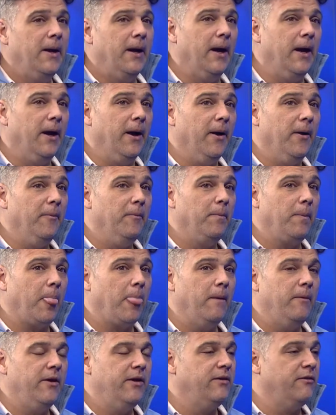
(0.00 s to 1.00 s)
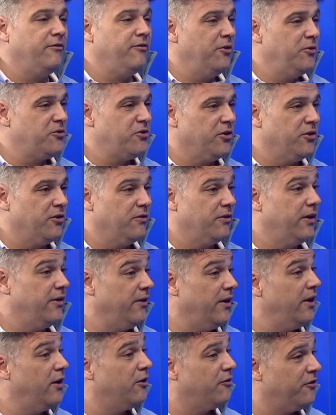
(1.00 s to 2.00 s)
In
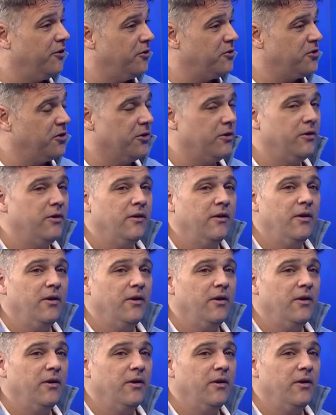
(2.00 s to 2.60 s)
the near future,